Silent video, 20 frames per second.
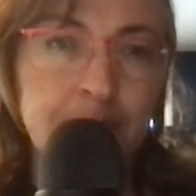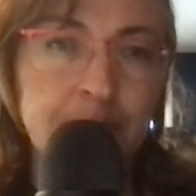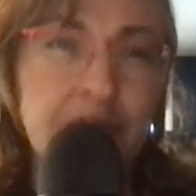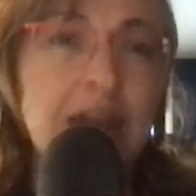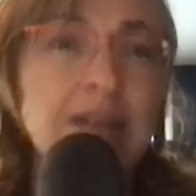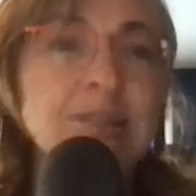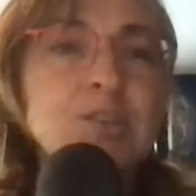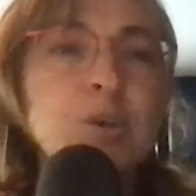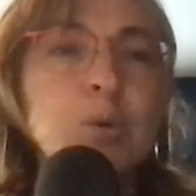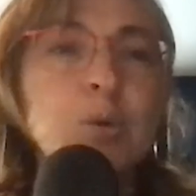
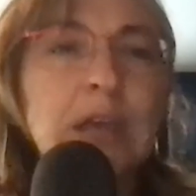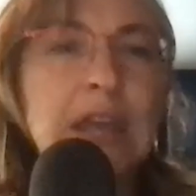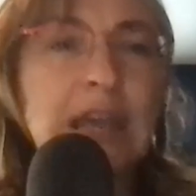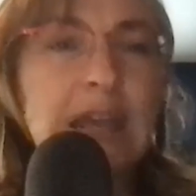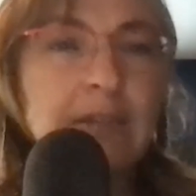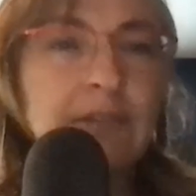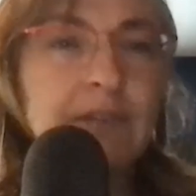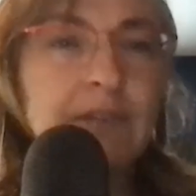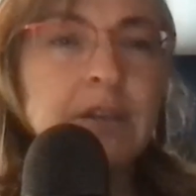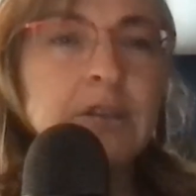And so
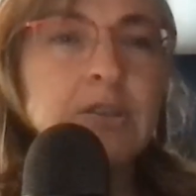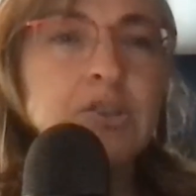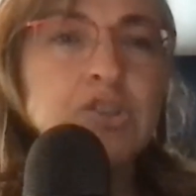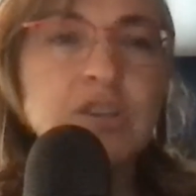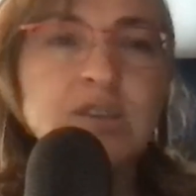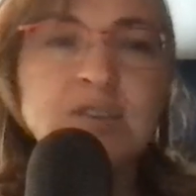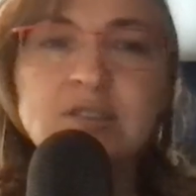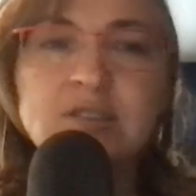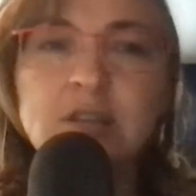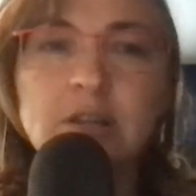even
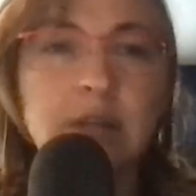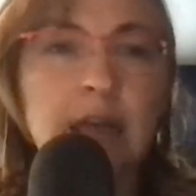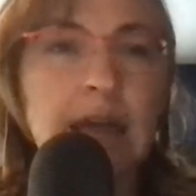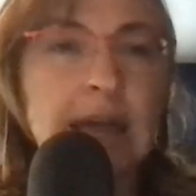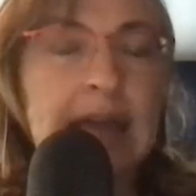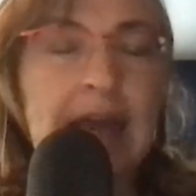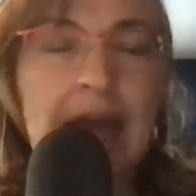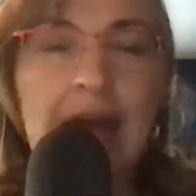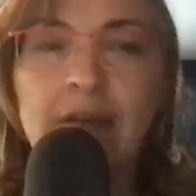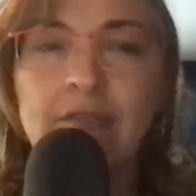just like
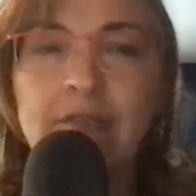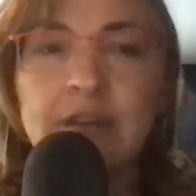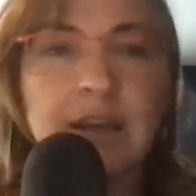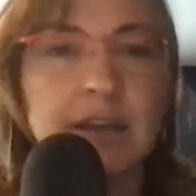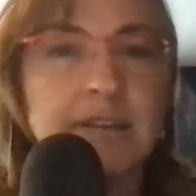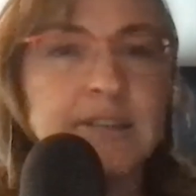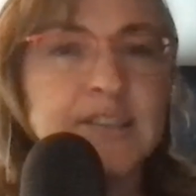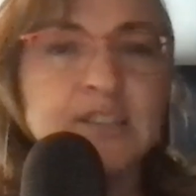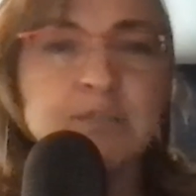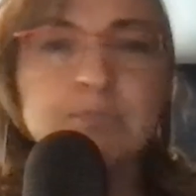having a
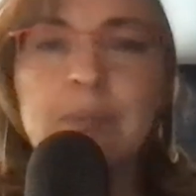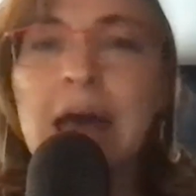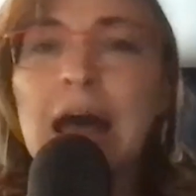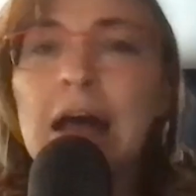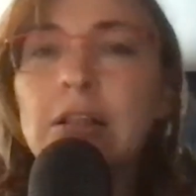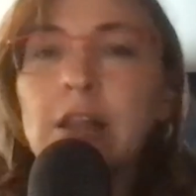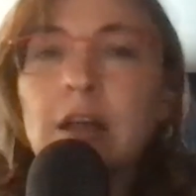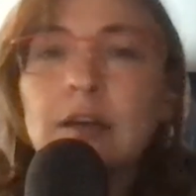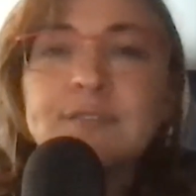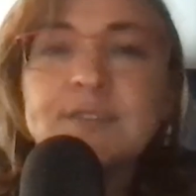
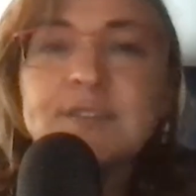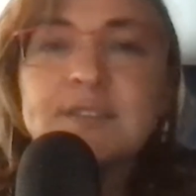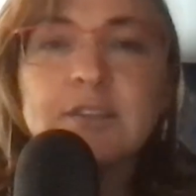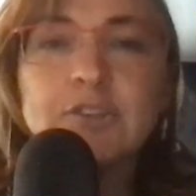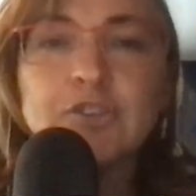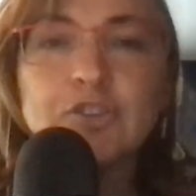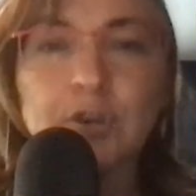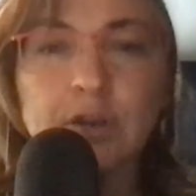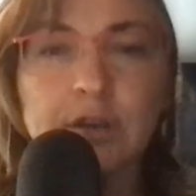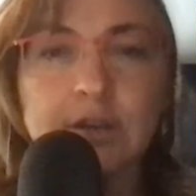smell of
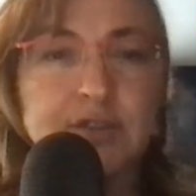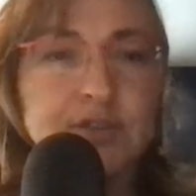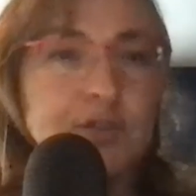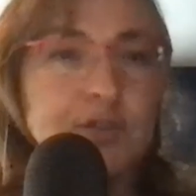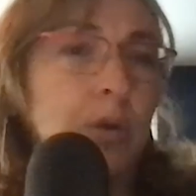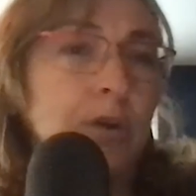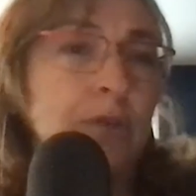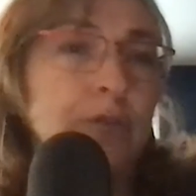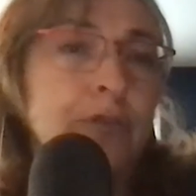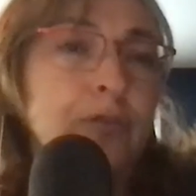citrus
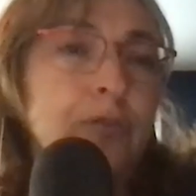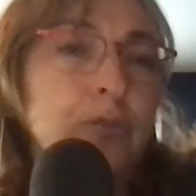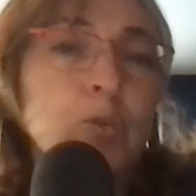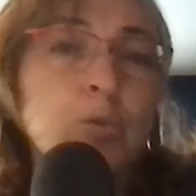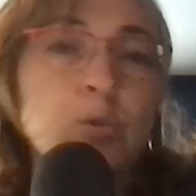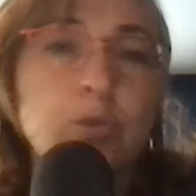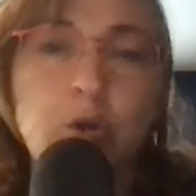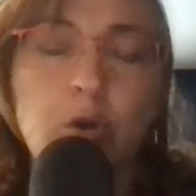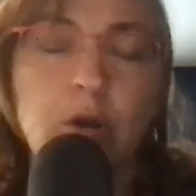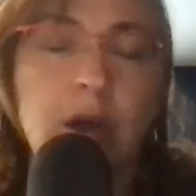or
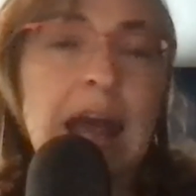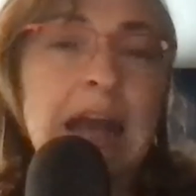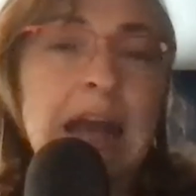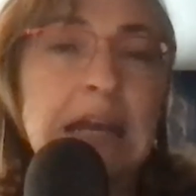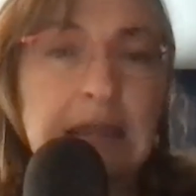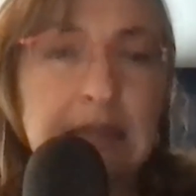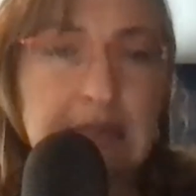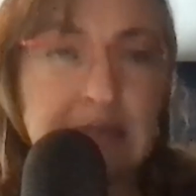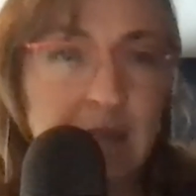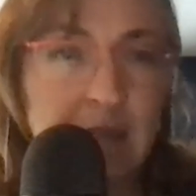fruit or
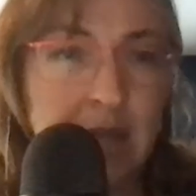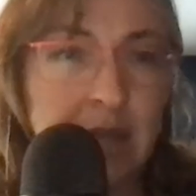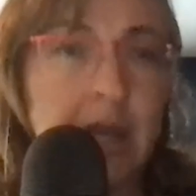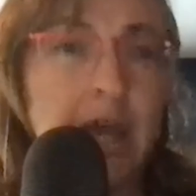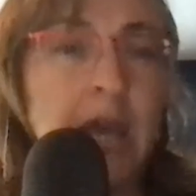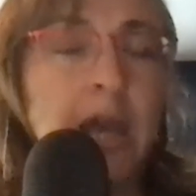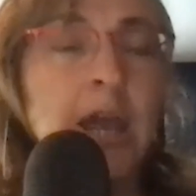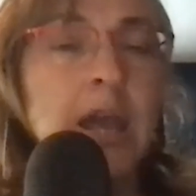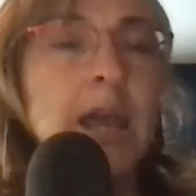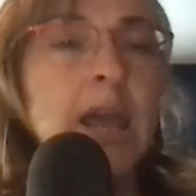anything
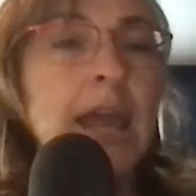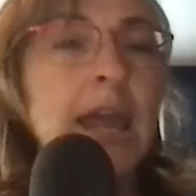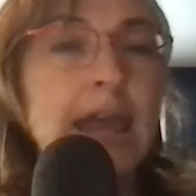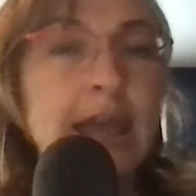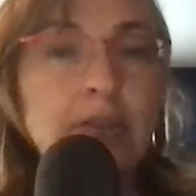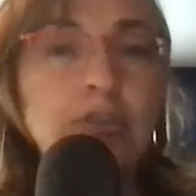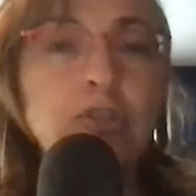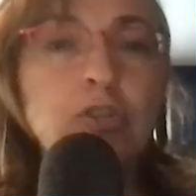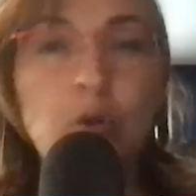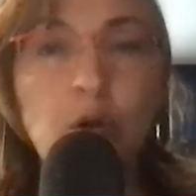
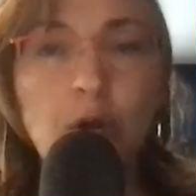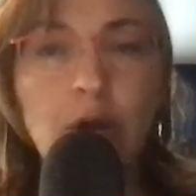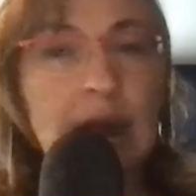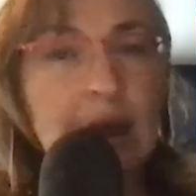in your